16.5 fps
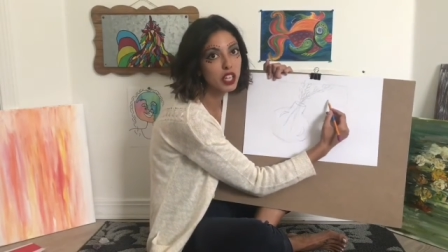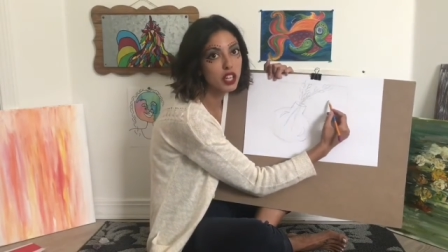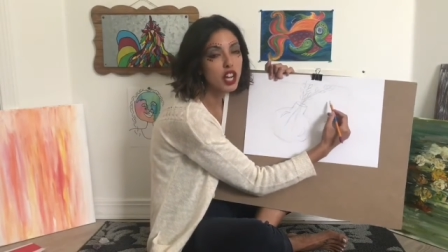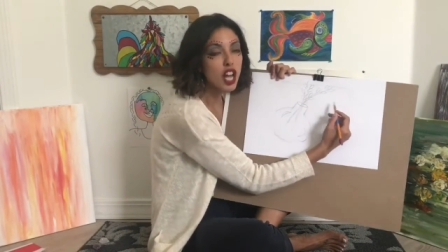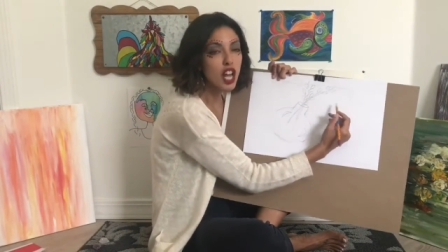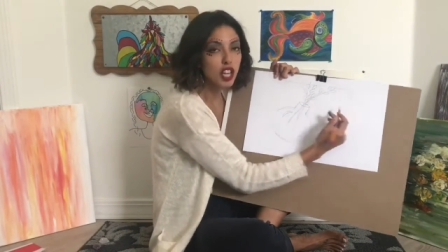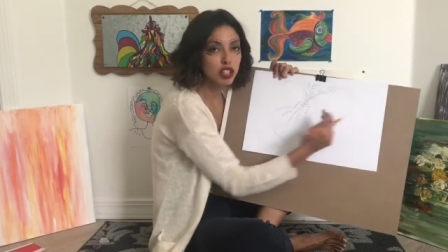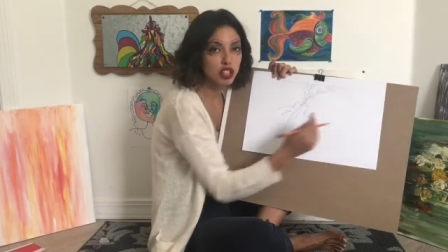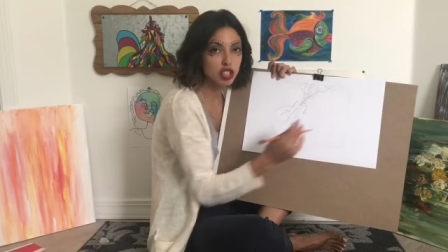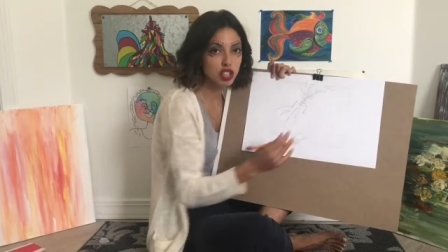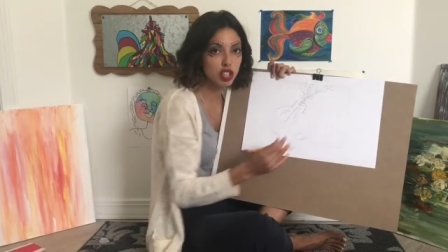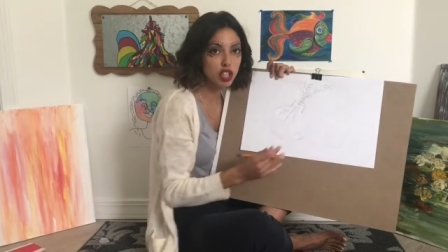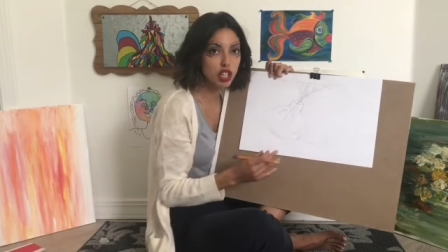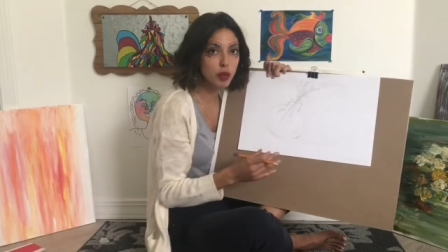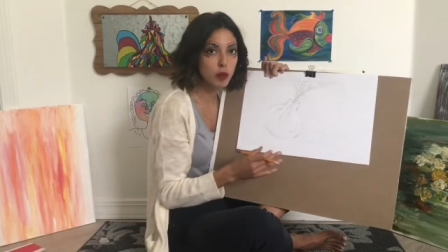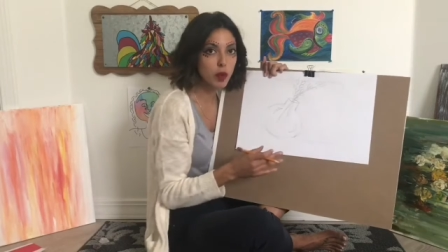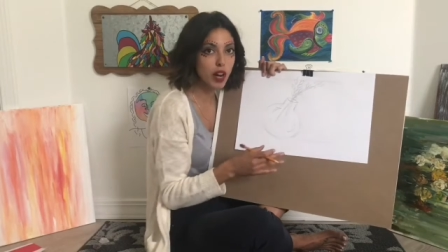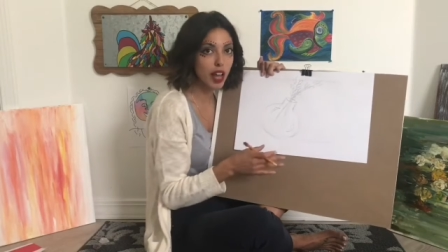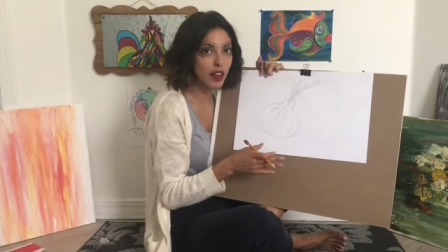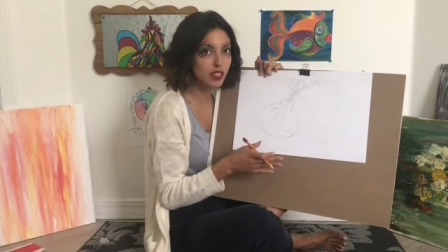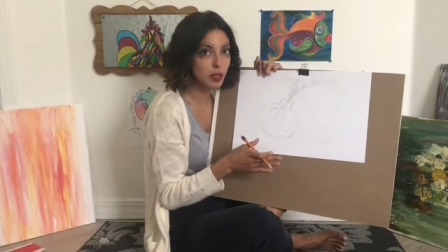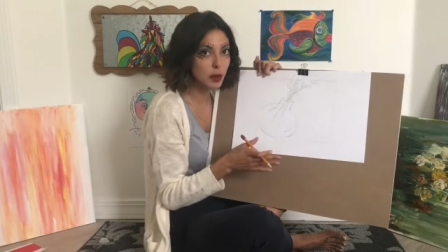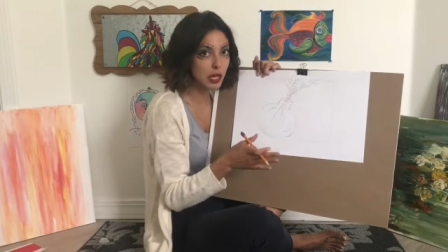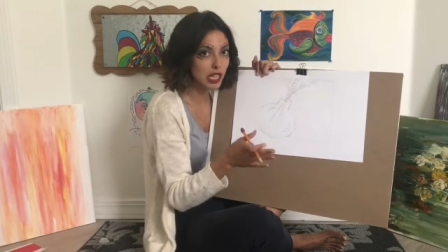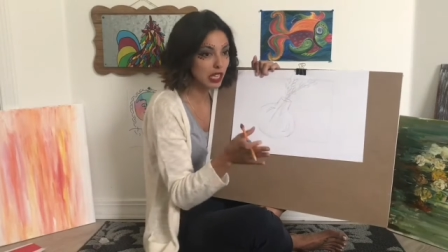You're still going to want to have something
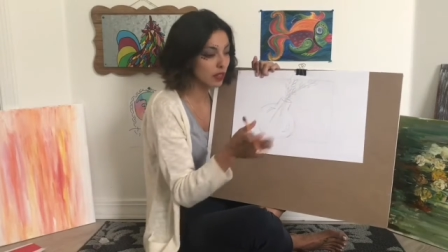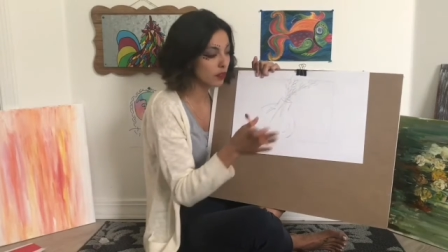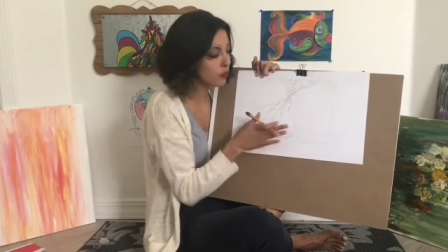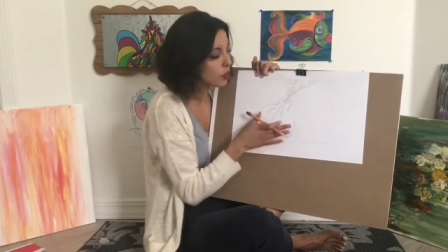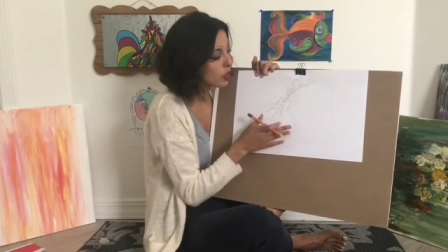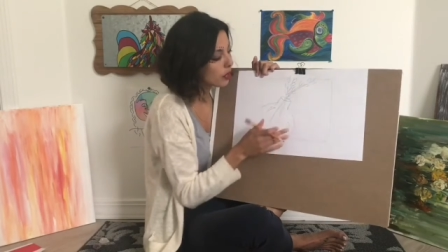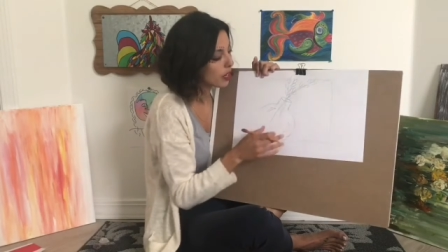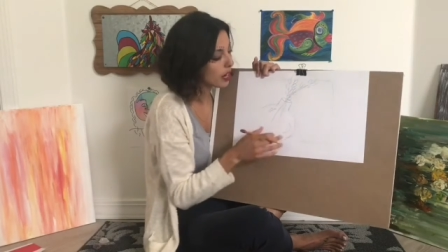in the foreground,